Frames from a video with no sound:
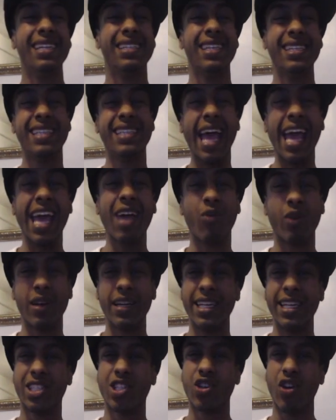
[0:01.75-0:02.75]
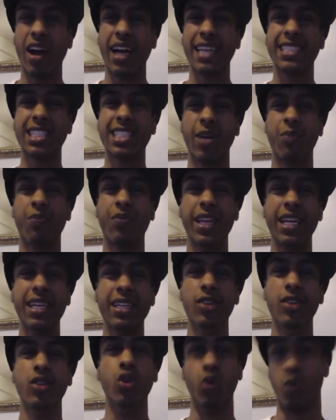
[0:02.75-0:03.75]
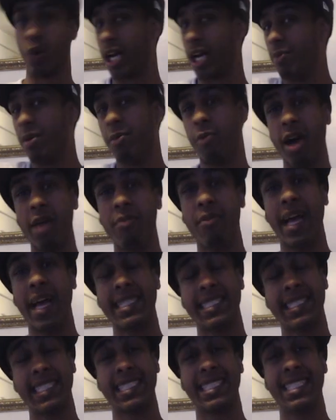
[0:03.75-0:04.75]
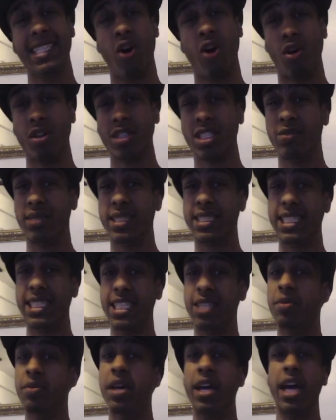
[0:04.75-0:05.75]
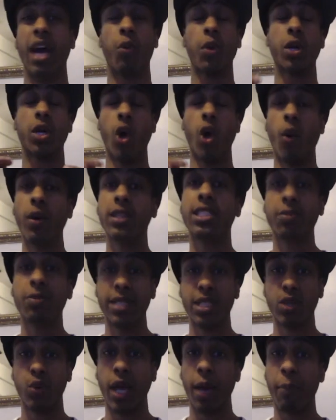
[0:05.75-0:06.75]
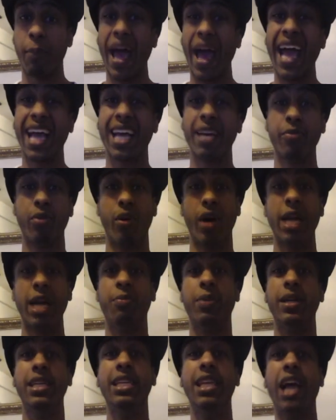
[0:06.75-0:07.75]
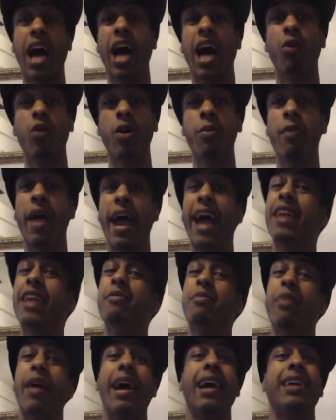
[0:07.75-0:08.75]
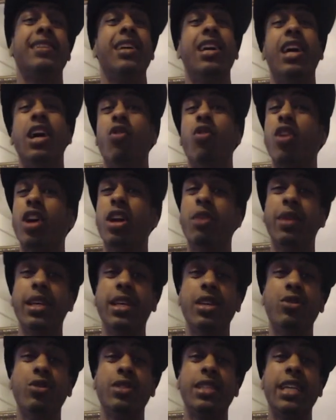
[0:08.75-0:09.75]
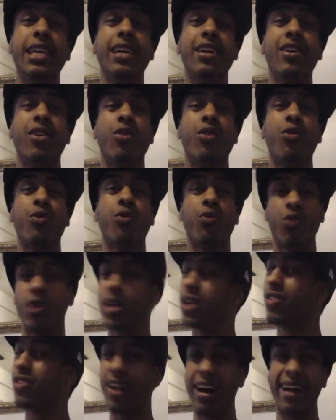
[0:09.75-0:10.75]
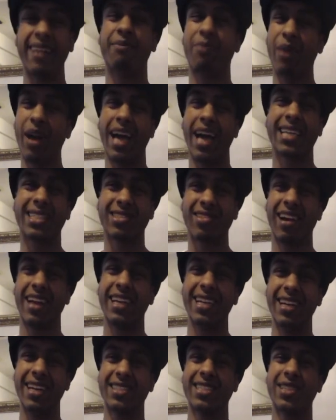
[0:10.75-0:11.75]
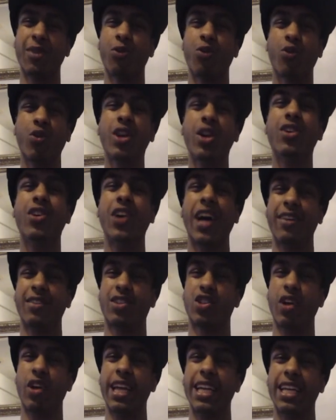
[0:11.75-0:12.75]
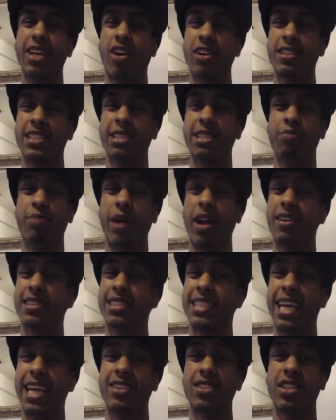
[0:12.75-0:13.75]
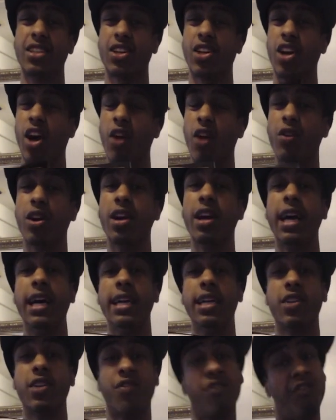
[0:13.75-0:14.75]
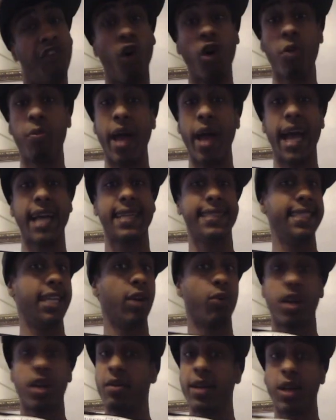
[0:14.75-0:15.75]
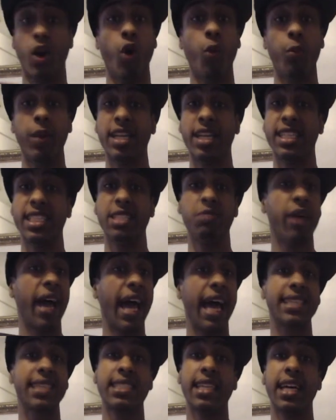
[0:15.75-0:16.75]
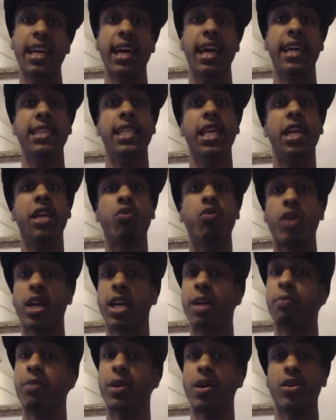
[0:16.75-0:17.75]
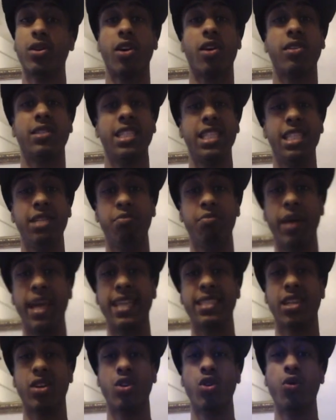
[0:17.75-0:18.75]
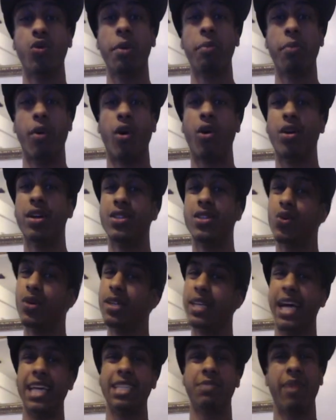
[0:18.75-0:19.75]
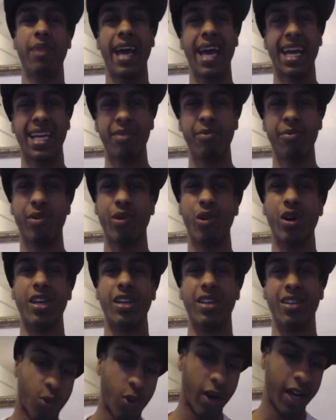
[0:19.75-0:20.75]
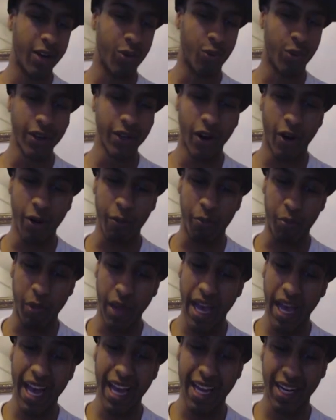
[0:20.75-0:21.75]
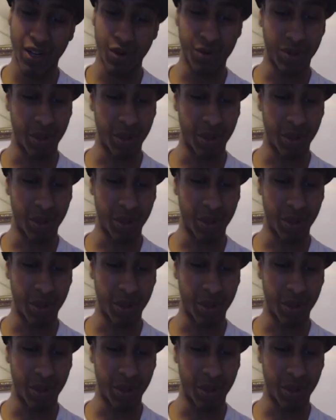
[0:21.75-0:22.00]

Today we're going to try something new. We're going to be playing Madden 16 Ultimate Team, and we're going to be doing a pack and play, but not with Madden packs. We're going to be using real life packs right here, some real life trading cards. You see Barry Sanders on the cover. There are 4 packs in here. We're going to be opening these packs, and then we're going to build our team based on who we pull and do a nice pack and play. Alright, we are back.